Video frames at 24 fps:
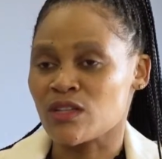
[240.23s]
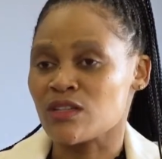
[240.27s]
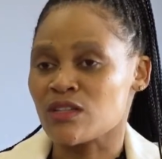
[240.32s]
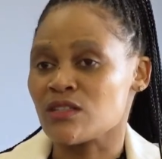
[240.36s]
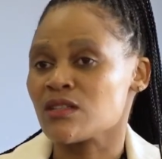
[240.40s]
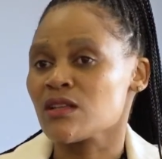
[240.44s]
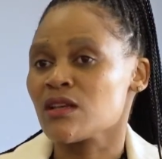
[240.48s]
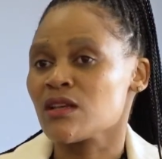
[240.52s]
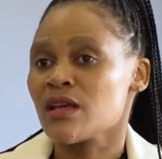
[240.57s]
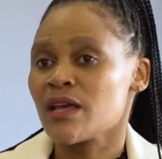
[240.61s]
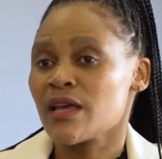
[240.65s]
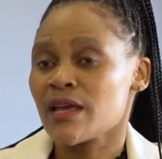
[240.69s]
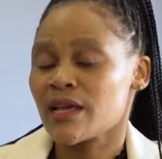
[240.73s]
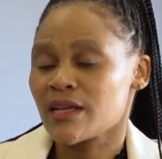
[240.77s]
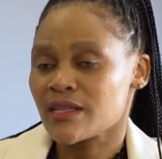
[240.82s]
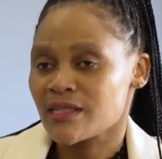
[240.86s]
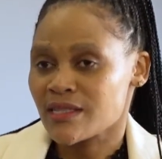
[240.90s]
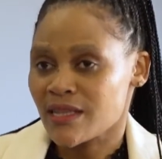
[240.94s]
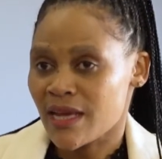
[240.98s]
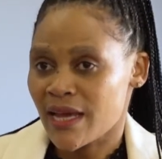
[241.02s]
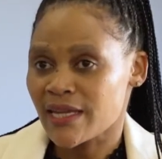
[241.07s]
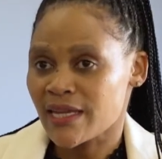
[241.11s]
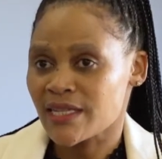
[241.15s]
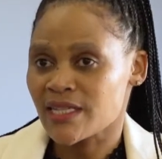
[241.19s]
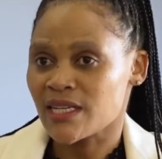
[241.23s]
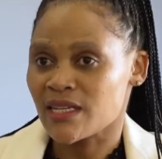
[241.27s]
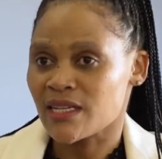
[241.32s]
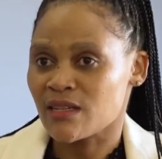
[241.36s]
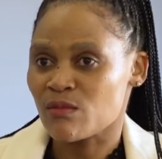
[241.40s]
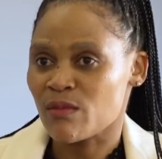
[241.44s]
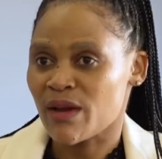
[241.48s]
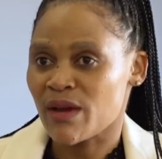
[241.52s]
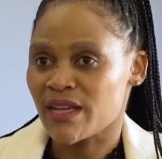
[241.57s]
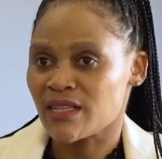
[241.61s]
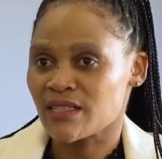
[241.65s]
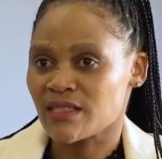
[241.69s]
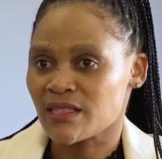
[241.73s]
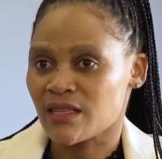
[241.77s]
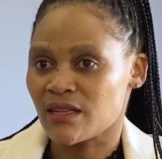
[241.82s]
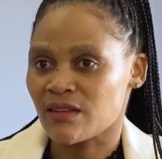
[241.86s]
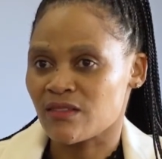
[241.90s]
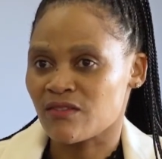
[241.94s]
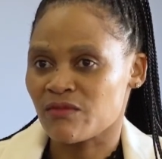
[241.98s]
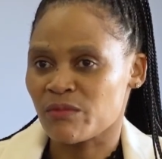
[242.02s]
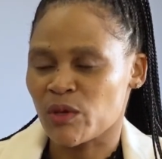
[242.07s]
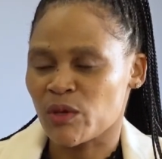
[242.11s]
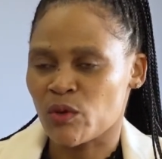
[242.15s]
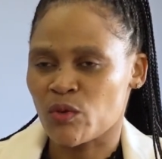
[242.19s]
was excited
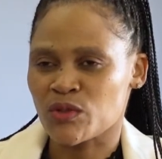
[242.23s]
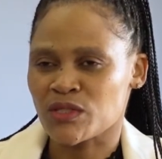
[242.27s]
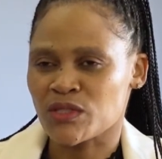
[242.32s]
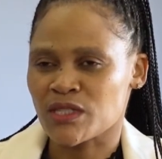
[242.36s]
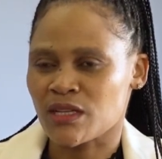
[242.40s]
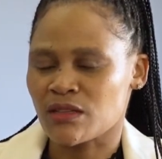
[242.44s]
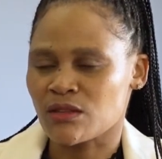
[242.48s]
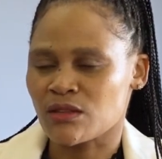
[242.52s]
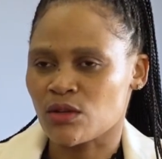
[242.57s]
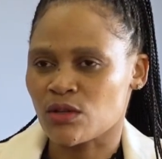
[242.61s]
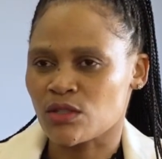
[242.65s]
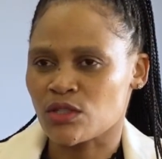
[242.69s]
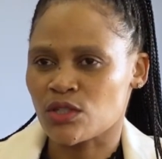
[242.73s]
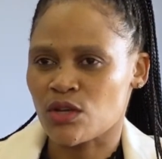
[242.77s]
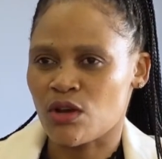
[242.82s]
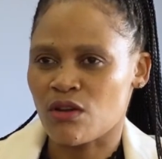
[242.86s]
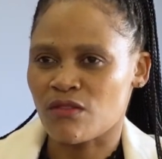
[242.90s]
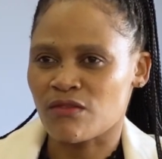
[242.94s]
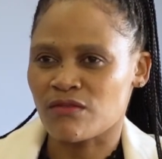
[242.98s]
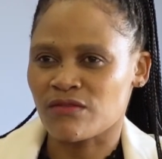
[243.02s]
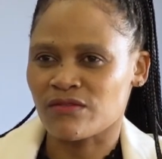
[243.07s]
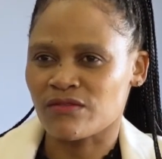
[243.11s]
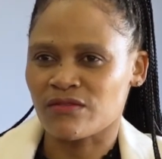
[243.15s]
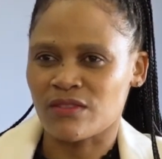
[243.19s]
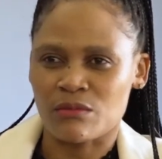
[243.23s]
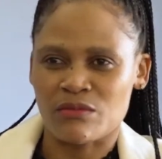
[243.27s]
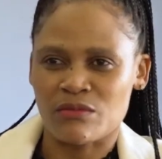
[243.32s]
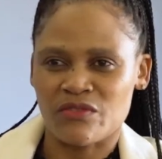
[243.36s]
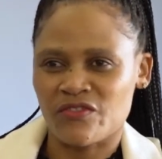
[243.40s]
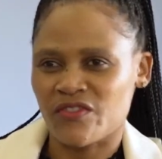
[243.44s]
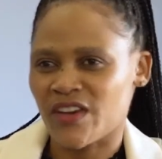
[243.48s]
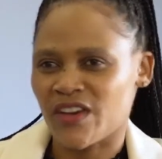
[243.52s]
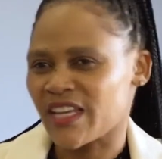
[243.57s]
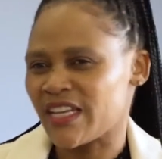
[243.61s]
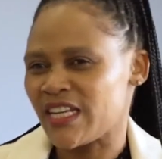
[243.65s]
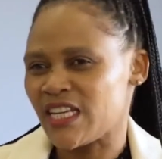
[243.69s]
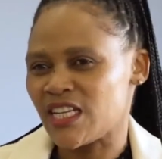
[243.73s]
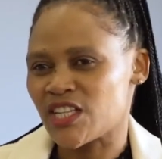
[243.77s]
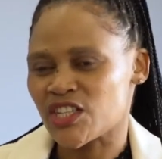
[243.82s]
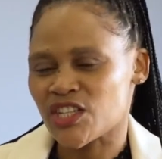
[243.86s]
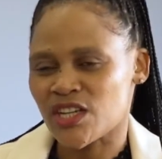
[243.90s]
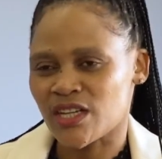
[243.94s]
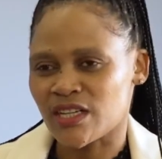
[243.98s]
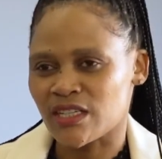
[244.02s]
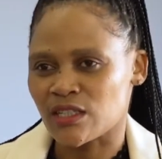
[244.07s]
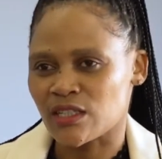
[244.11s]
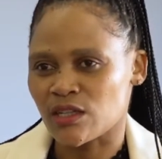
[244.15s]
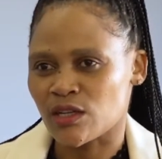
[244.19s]
myself because I thought of
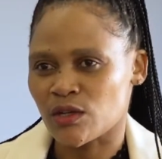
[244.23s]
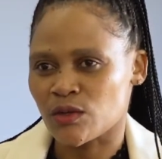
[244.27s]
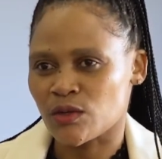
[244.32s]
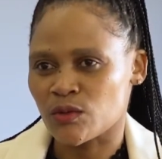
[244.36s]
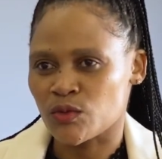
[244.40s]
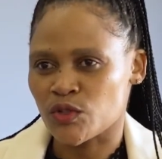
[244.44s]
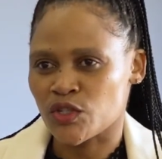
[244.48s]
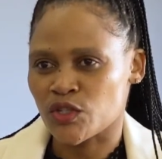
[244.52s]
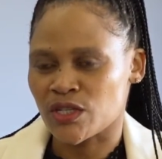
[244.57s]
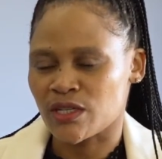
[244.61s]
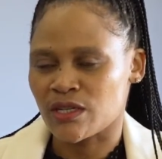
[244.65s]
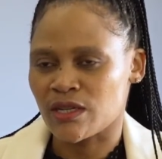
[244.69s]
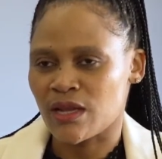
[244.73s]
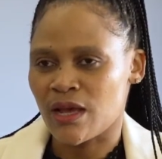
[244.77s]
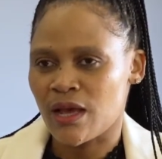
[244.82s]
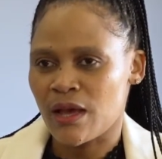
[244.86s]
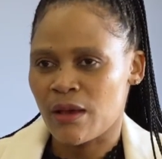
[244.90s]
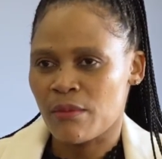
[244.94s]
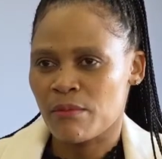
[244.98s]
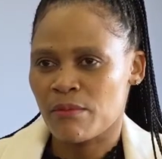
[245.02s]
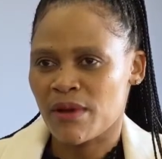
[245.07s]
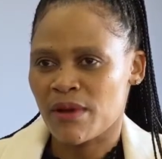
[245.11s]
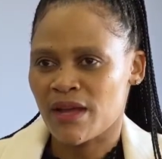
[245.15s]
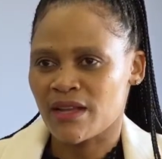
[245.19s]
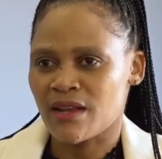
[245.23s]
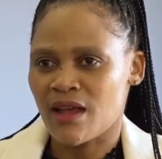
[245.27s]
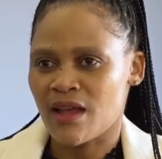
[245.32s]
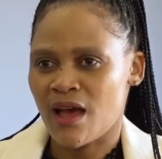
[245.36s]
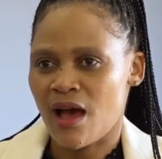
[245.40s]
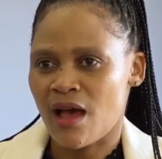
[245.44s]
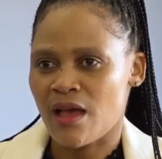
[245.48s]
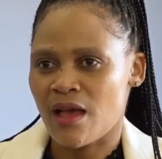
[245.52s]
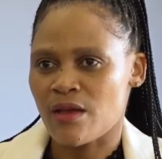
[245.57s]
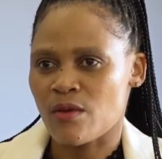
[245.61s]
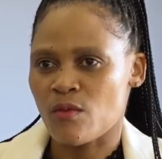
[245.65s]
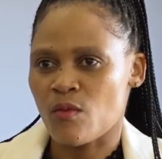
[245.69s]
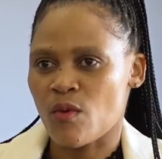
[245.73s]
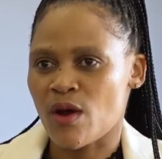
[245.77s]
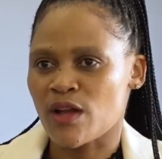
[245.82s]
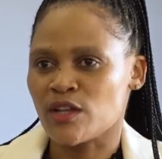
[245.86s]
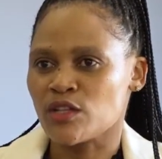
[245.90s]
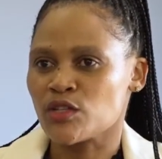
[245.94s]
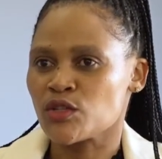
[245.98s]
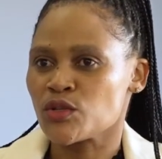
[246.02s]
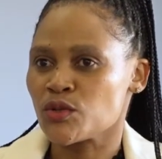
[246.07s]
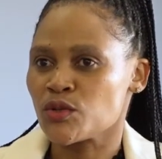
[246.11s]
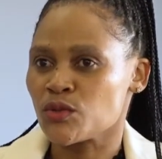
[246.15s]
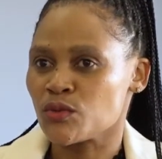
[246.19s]
financial inclusion. But I
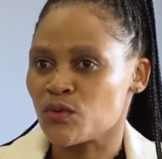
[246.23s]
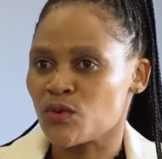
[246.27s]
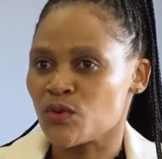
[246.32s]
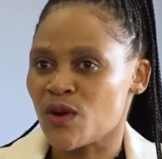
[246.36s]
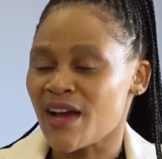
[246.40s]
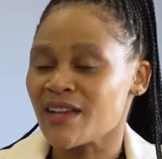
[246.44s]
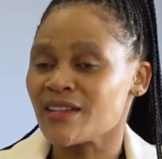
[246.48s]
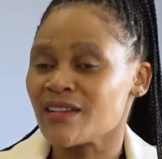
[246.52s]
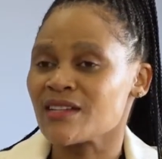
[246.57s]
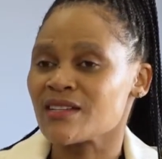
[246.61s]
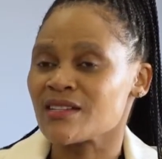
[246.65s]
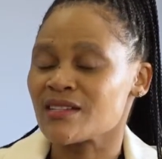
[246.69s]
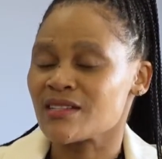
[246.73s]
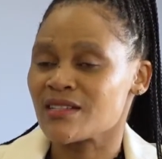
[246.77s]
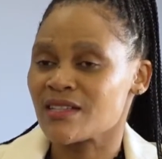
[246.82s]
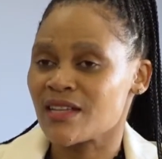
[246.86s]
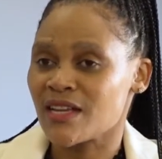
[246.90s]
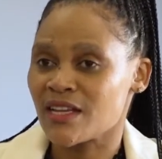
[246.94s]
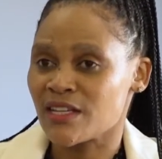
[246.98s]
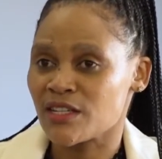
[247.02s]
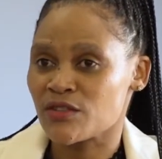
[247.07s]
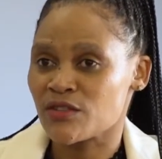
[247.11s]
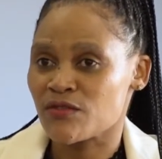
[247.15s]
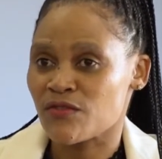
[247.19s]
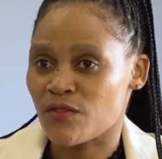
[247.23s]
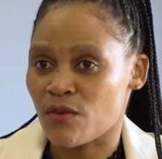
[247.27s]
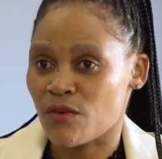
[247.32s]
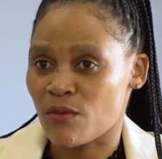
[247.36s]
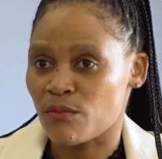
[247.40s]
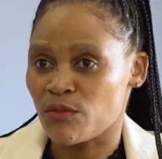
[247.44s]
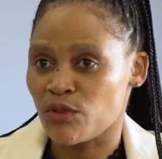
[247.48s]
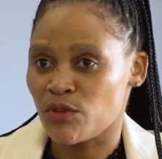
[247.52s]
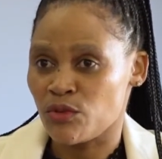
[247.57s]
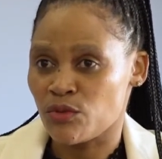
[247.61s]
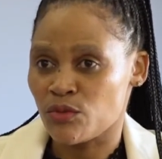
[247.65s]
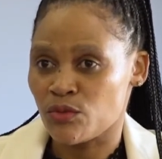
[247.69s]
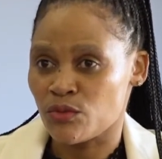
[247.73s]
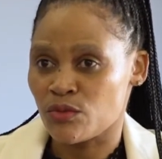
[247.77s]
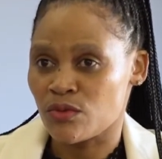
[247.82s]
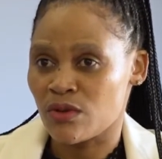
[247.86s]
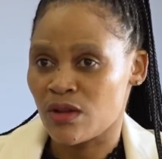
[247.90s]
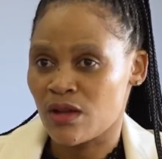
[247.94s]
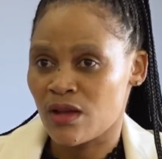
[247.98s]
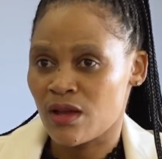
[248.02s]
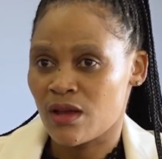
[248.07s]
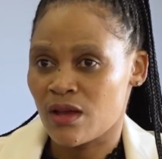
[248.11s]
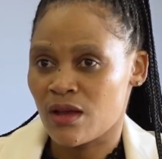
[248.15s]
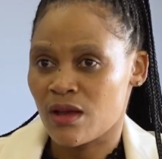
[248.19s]
want to understand from you,
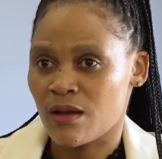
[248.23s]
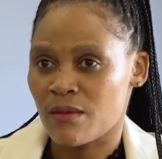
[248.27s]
